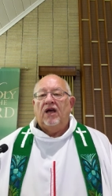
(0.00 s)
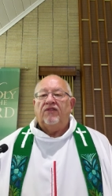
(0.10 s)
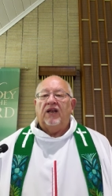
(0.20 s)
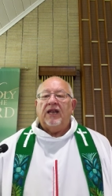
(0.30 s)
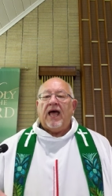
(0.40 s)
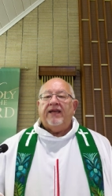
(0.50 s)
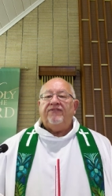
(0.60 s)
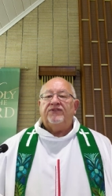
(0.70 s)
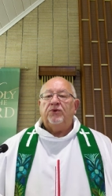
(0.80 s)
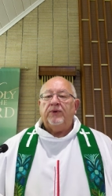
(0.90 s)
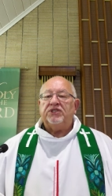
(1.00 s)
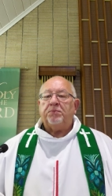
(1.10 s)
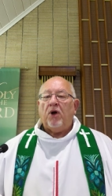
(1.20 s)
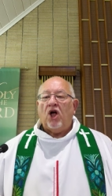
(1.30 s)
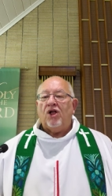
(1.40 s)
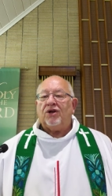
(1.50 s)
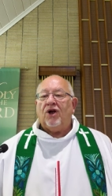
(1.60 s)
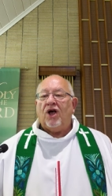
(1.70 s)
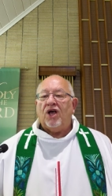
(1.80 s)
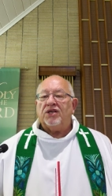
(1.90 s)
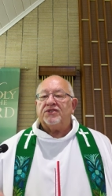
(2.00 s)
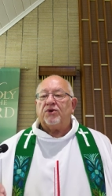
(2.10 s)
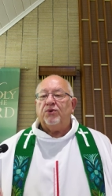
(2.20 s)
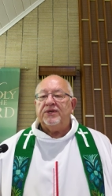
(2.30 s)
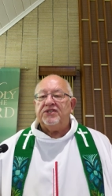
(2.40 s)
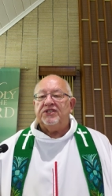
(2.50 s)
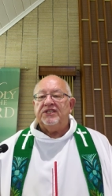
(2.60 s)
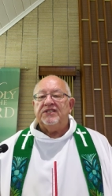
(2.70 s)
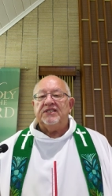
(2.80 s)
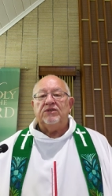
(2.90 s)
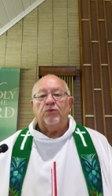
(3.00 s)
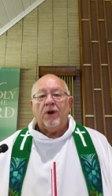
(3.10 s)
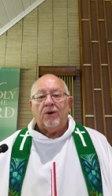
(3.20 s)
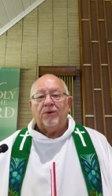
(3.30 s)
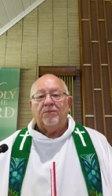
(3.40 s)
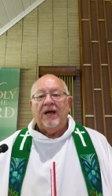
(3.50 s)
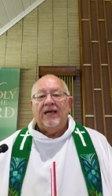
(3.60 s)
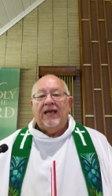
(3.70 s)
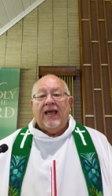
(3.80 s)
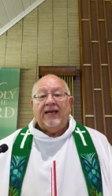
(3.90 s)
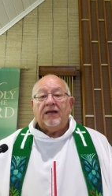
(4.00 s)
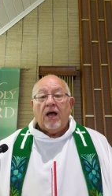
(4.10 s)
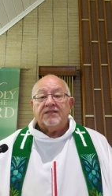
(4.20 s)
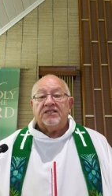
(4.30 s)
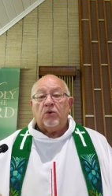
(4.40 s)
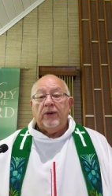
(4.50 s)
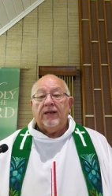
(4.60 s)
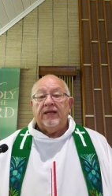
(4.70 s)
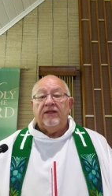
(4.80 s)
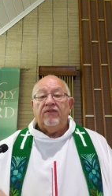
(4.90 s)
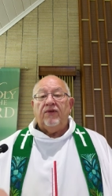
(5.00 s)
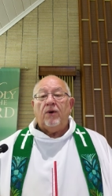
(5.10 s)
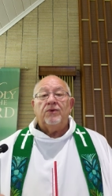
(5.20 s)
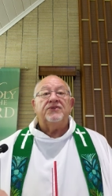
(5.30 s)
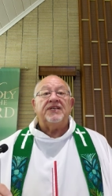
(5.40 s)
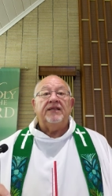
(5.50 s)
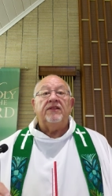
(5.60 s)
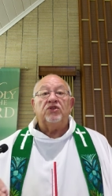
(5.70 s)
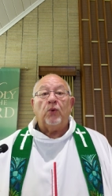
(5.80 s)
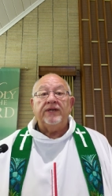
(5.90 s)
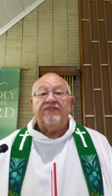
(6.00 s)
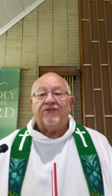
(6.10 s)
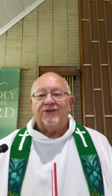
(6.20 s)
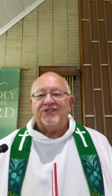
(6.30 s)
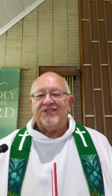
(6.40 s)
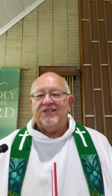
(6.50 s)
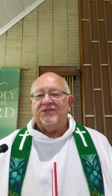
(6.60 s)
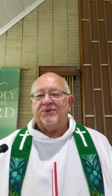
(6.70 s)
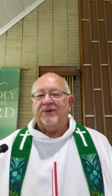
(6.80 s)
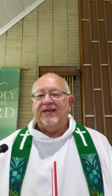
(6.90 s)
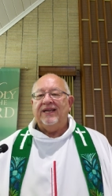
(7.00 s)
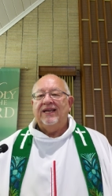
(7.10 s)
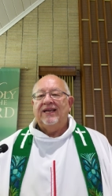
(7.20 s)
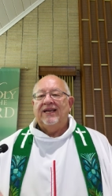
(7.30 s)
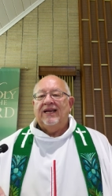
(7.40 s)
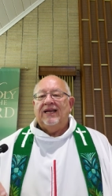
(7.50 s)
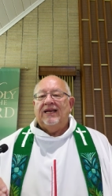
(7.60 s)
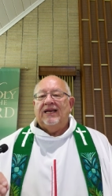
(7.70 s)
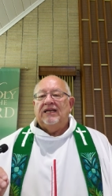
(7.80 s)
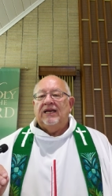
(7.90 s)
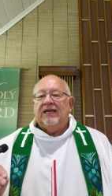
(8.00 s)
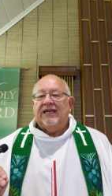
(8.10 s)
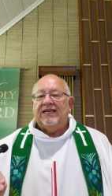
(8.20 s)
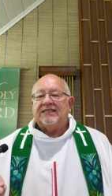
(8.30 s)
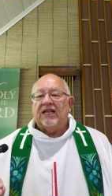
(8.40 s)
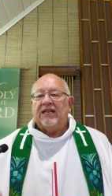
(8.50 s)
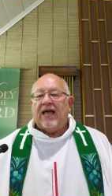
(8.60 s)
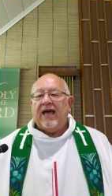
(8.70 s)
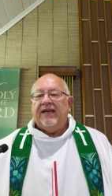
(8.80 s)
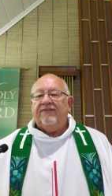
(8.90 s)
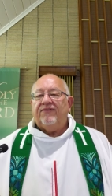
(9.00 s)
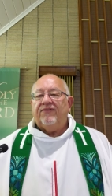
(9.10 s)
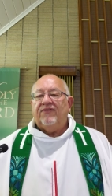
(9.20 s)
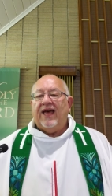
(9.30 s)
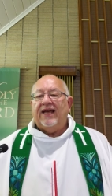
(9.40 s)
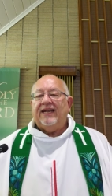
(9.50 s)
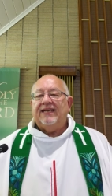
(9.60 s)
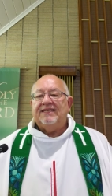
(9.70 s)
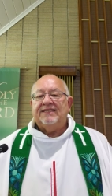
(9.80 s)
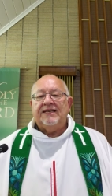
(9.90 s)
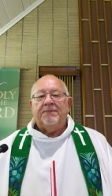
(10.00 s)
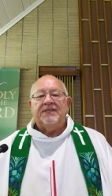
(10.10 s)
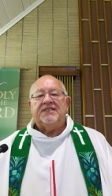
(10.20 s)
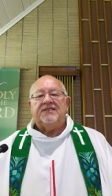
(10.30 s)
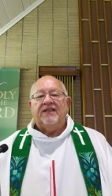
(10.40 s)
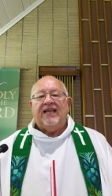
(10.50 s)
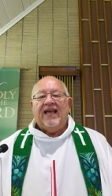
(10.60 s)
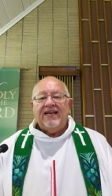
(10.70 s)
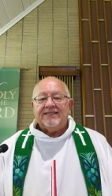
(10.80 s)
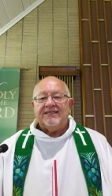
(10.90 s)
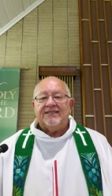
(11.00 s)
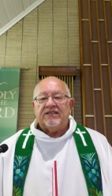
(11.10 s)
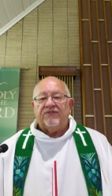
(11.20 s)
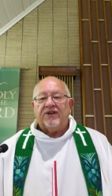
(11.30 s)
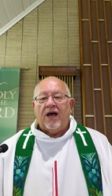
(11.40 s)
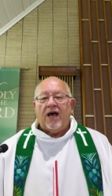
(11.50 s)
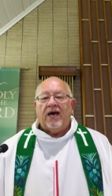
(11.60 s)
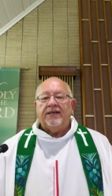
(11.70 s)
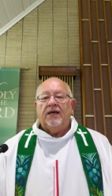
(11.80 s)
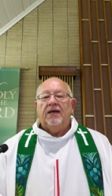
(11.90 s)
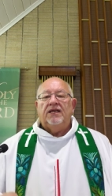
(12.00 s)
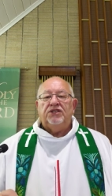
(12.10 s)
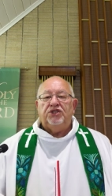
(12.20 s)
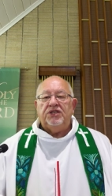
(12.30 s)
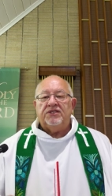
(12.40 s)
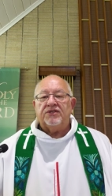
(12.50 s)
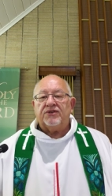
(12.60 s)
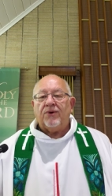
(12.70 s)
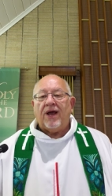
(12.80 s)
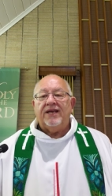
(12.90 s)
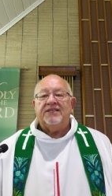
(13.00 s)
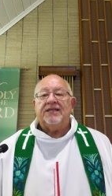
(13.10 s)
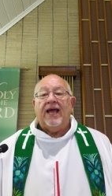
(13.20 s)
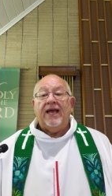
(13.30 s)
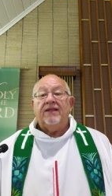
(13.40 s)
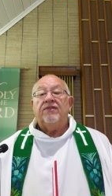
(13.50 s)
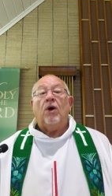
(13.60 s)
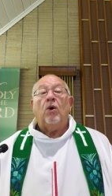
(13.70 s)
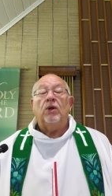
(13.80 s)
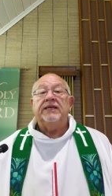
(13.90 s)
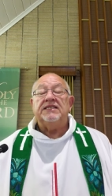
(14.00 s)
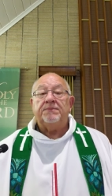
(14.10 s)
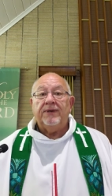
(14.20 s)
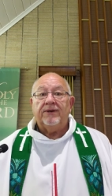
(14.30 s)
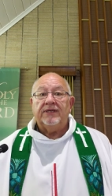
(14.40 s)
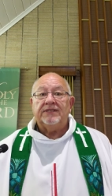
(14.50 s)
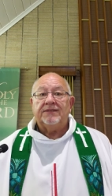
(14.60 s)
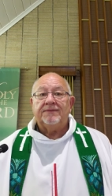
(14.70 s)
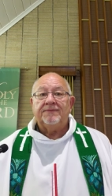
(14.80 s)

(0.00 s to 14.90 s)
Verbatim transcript: the life to which Paul calls Christians in Rome, and consequently those in the 21st century, is a life that exhibits the essence of God, Jesus Christ, and the Holy Spirit.